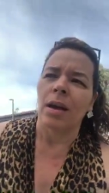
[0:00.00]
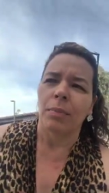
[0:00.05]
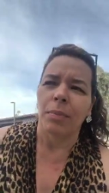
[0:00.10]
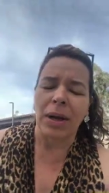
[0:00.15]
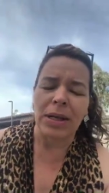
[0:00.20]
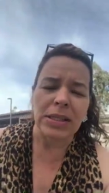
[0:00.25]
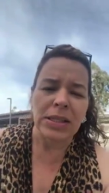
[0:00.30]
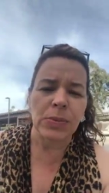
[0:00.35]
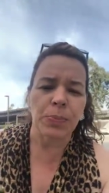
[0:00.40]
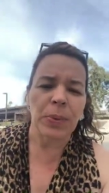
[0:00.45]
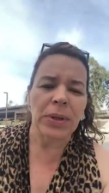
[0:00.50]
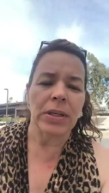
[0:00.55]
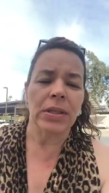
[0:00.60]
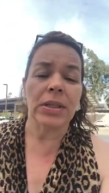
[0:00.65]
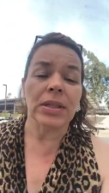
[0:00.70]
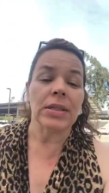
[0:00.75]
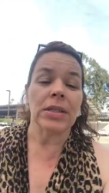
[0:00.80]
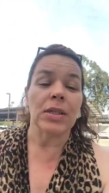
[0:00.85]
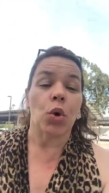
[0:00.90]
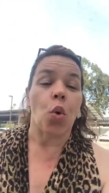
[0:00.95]
by
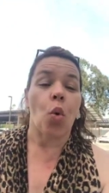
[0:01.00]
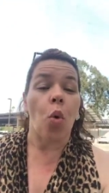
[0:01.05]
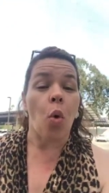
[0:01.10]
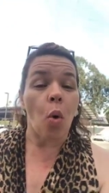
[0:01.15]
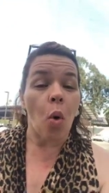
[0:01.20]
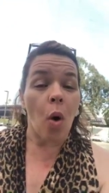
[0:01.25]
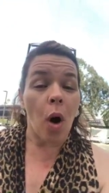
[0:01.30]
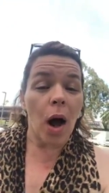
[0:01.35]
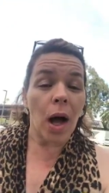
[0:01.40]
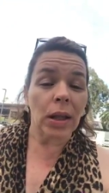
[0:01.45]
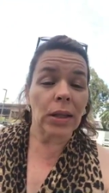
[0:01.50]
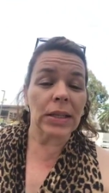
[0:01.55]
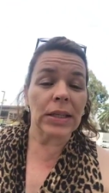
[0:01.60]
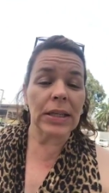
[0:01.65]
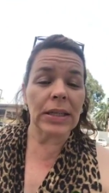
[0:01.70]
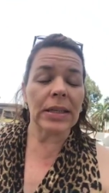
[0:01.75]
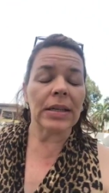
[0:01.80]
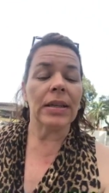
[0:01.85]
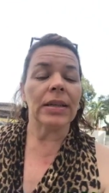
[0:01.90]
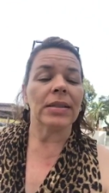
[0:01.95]
spending
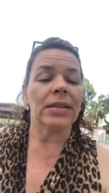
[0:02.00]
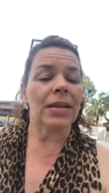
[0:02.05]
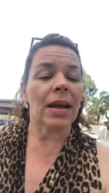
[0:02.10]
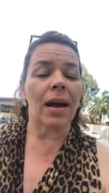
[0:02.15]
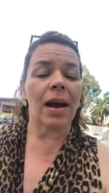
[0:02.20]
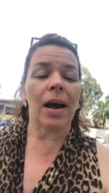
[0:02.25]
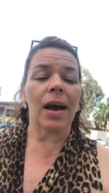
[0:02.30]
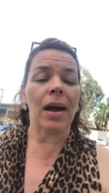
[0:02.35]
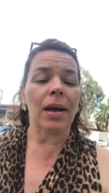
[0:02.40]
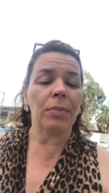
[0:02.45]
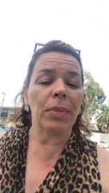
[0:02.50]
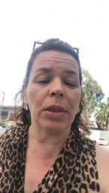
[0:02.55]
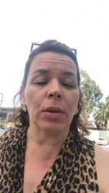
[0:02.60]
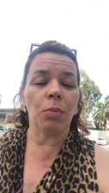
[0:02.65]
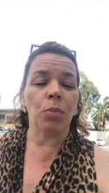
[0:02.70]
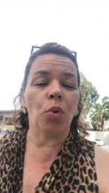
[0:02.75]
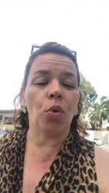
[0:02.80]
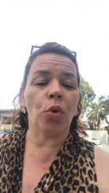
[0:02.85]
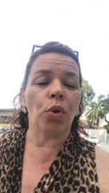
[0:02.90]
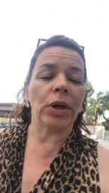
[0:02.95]
quality time in the
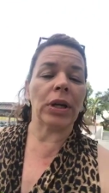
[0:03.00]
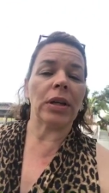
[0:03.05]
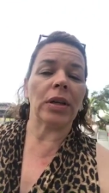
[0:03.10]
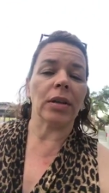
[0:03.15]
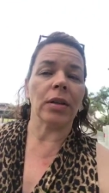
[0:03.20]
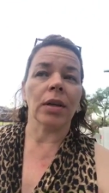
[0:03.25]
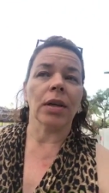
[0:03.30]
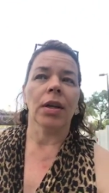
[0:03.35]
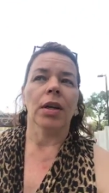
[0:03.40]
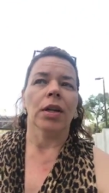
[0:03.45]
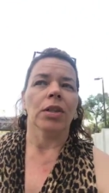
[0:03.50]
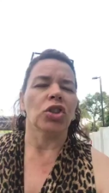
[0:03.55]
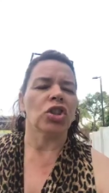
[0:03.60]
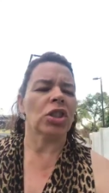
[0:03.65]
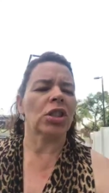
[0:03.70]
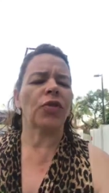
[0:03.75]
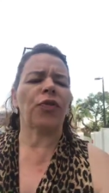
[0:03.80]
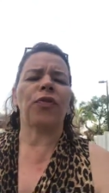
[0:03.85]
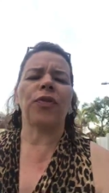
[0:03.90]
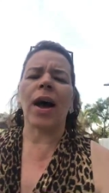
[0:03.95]
morning.
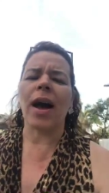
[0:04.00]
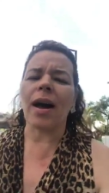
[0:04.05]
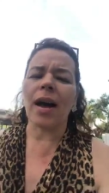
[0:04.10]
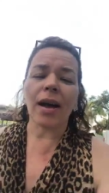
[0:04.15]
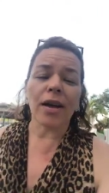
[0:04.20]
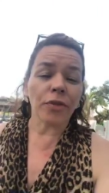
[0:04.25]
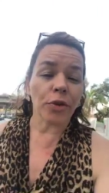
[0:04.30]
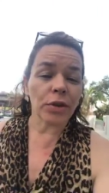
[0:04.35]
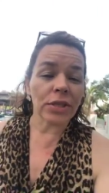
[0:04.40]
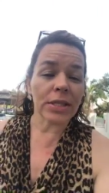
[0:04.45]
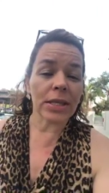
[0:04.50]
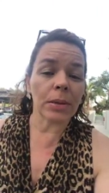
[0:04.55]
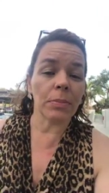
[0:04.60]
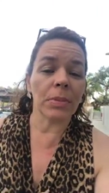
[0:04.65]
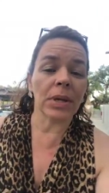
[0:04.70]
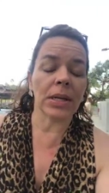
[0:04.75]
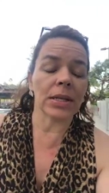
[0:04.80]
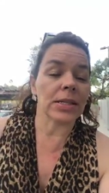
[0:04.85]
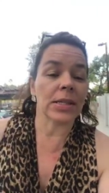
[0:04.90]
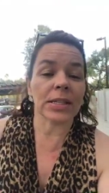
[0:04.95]
Just five or 10
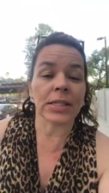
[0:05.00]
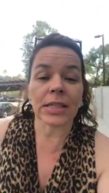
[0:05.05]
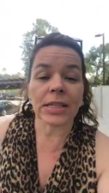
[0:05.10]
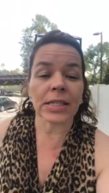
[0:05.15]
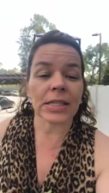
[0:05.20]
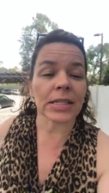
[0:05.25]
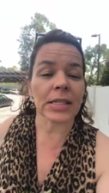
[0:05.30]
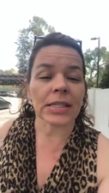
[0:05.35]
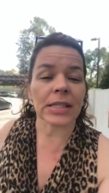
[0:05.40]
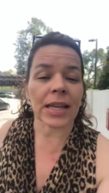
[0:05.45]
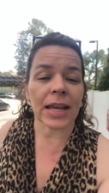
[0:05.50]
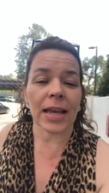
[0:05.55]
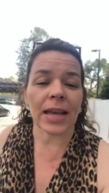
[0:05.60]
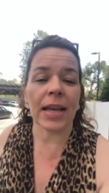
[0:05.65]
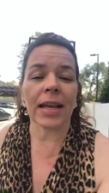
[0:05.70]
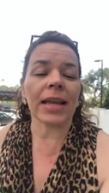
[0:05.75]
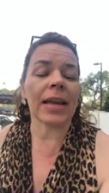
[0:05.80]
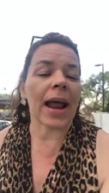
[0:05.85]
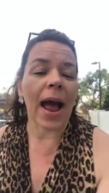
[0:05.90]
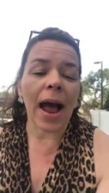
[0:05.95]
minutes. It doesn't
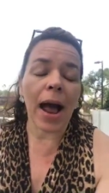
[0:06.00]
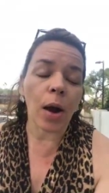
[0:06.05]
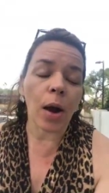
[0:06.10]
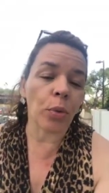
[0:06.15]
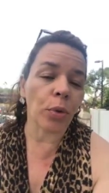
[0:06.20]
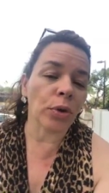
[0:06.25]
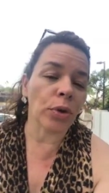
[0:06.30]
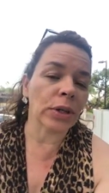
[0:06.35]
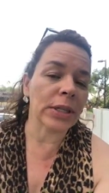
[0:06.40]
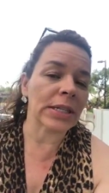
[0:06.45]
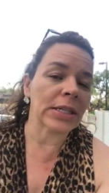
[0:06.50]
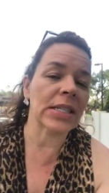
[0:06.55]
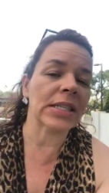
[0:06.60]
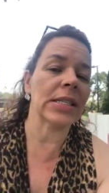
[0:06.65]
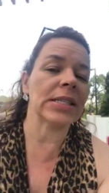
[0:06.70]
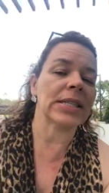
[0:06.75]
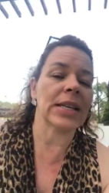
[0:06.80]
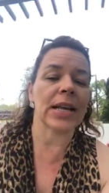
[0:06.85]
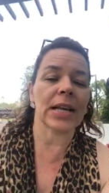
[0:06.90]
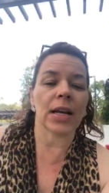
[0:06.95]
take an hour, it
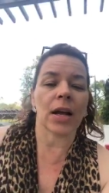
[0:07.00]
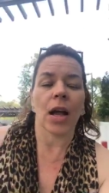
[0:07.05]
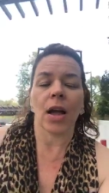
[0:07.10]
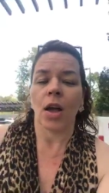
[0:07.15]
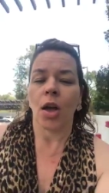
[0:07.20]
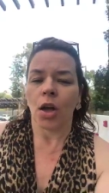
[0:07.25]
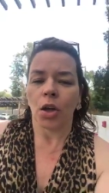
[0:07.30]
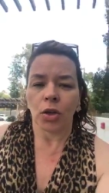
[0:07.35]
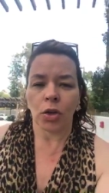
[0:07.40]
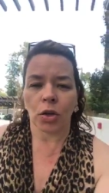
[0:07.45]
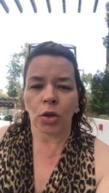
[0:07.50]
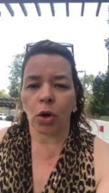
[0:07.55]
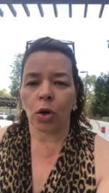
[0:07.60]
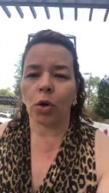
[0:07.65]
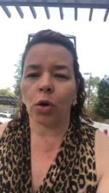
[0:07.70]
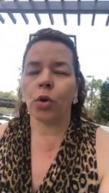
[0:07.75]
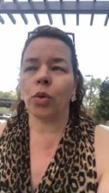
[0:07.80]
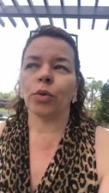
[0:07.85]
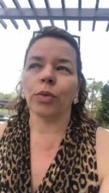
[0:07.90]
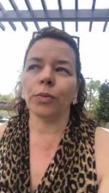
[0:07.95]
doesn't take, you
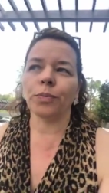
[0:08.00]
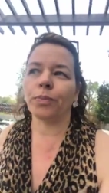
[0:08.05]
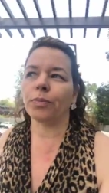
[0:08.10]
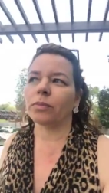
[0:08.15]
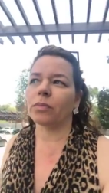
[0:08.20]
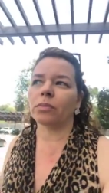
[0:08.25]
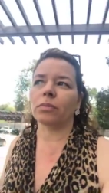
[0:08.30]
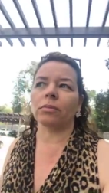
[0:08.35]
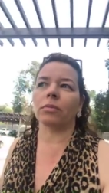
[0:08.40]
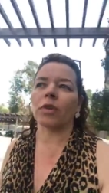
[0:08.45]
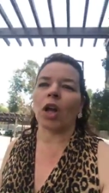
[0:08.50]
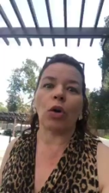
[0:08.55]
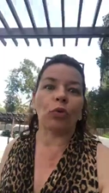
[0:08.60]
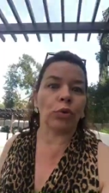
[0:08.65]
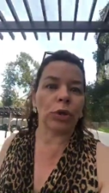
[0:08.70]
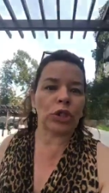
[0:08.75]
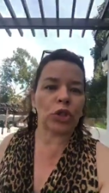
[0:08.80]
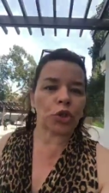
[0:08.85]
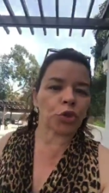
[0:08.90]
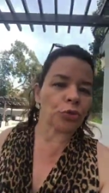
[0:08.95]
know, a
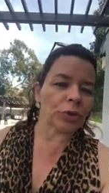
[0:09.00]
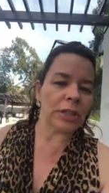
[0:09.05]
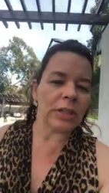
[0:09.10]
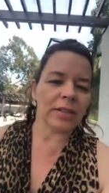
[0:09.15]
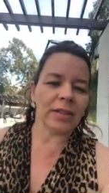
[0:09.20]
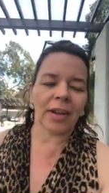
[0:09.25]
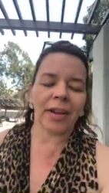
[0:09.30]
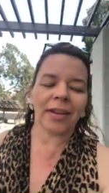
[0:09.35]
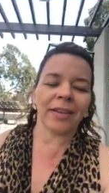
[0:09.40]
retreat.